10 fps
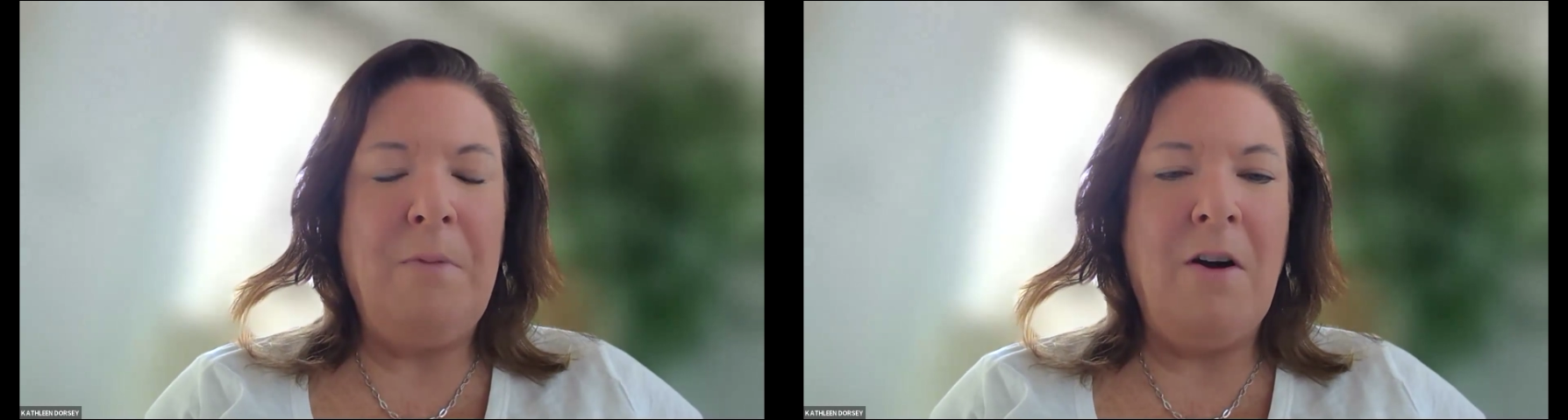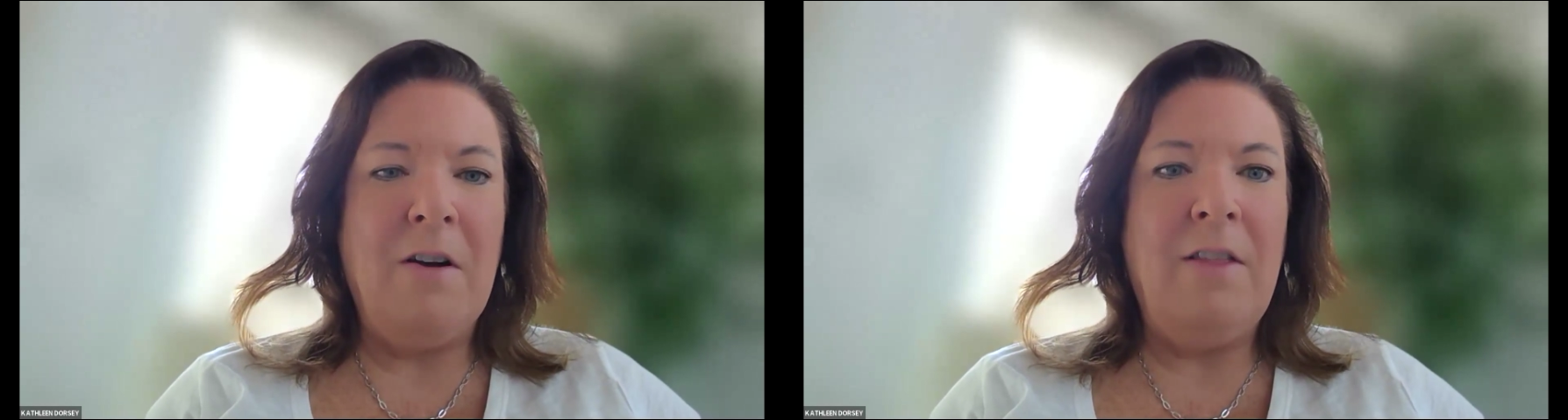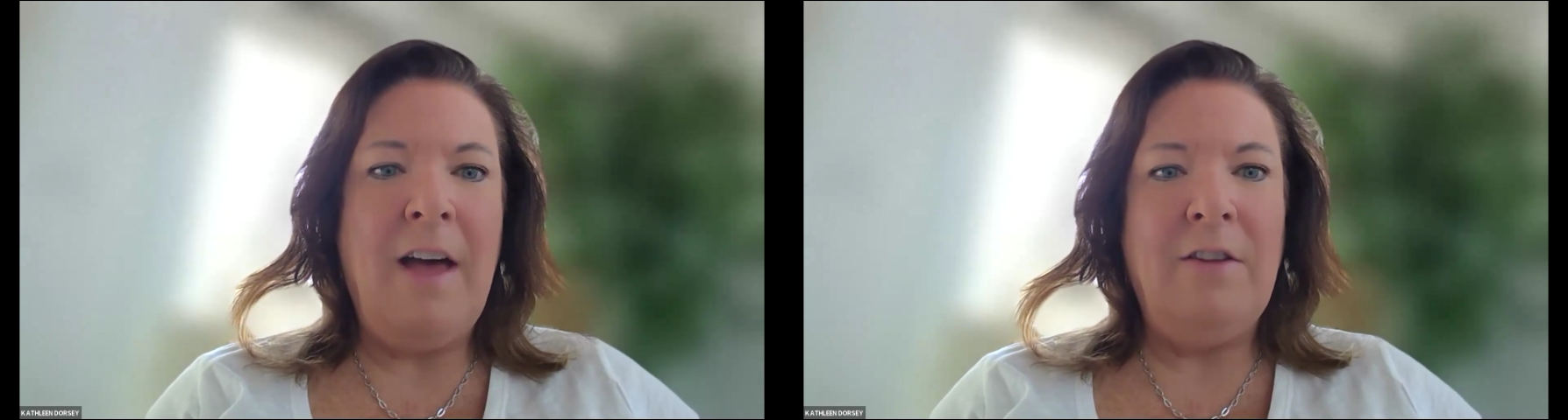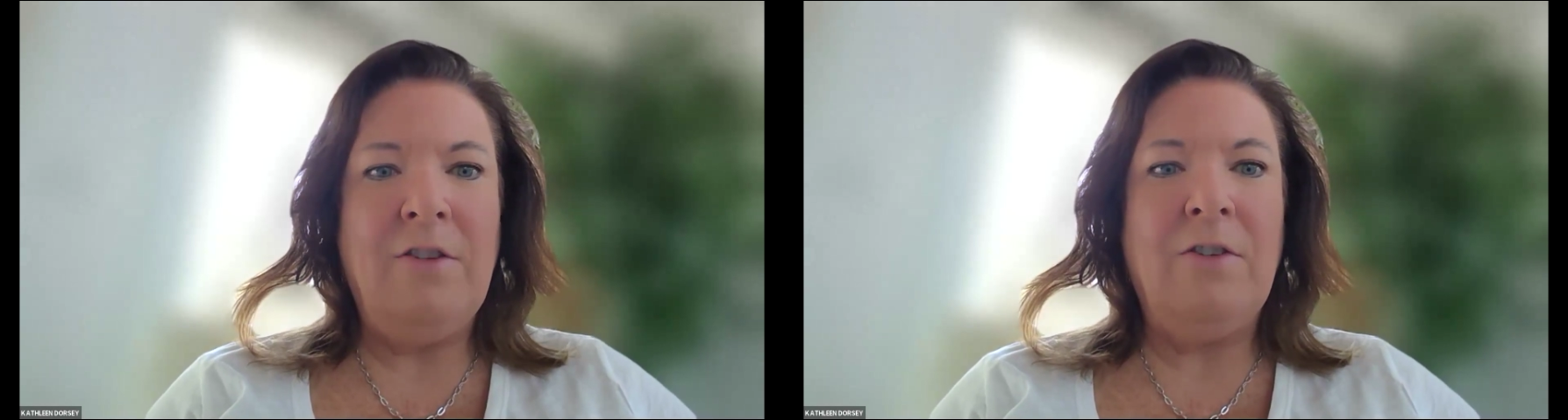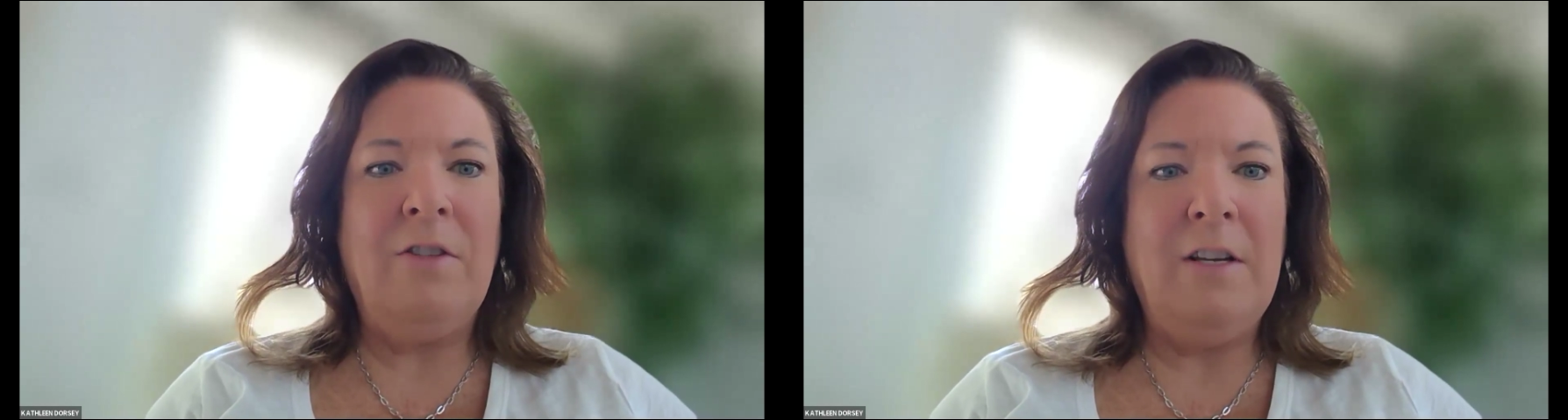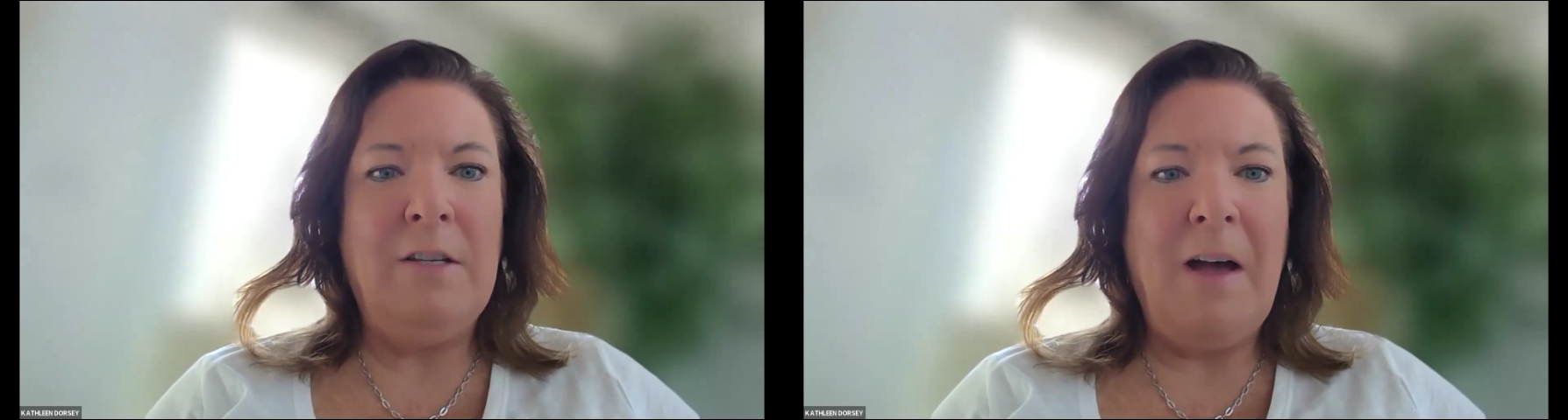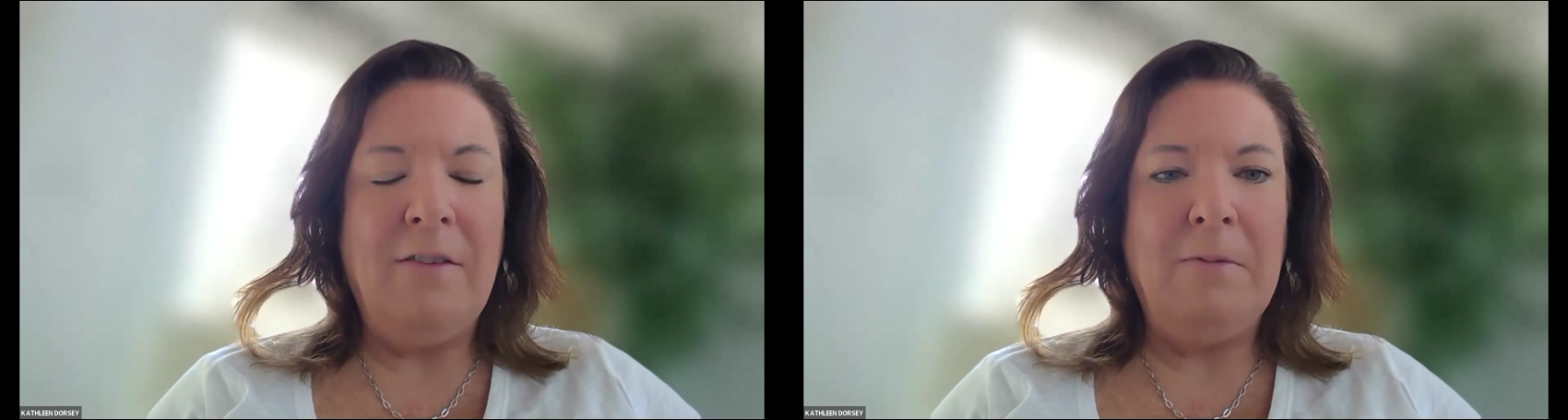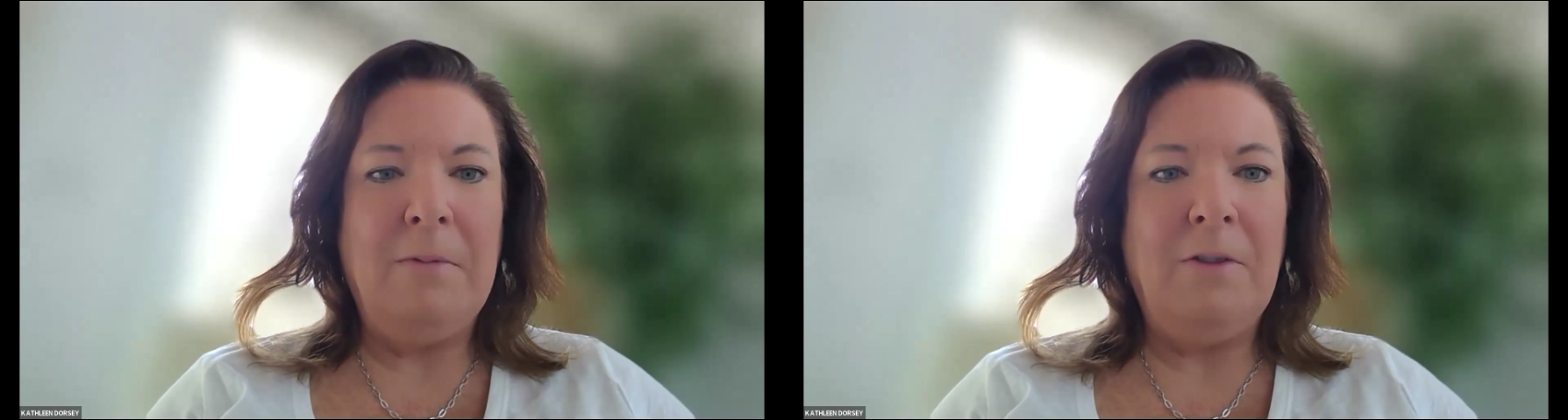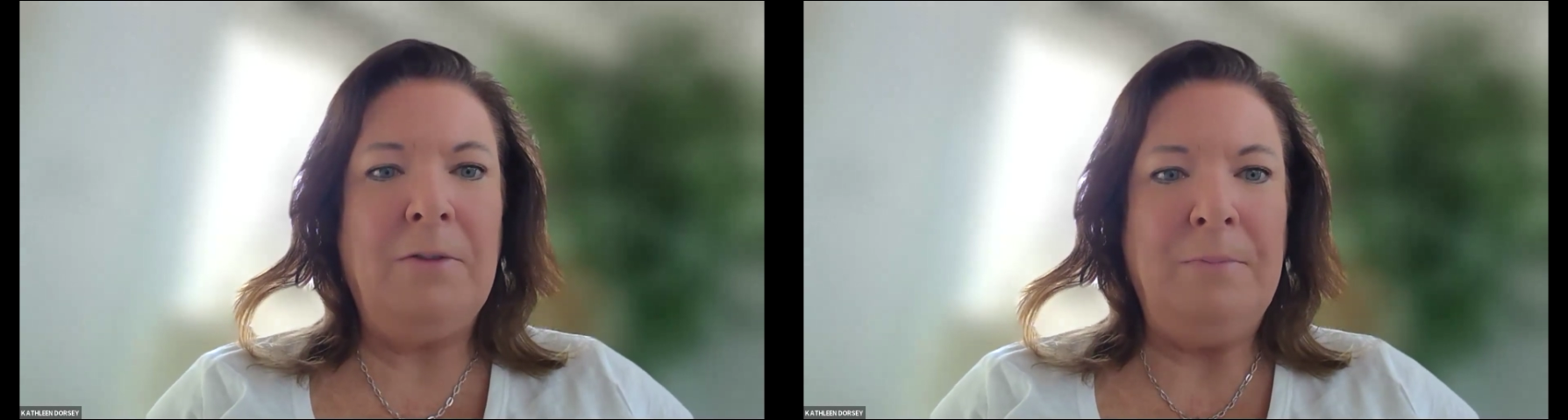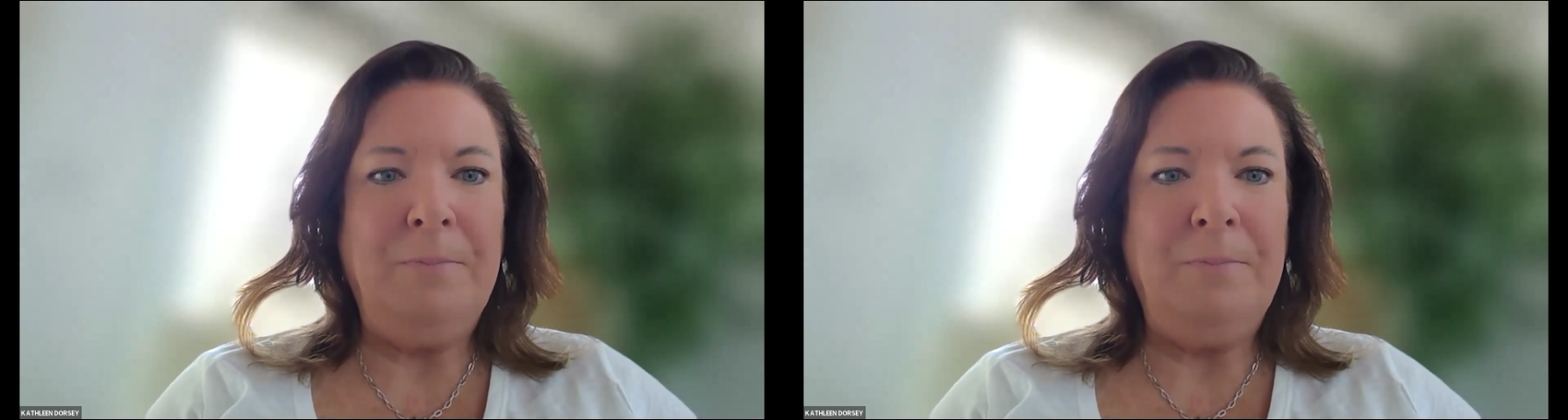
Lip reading: part of that as early as possible.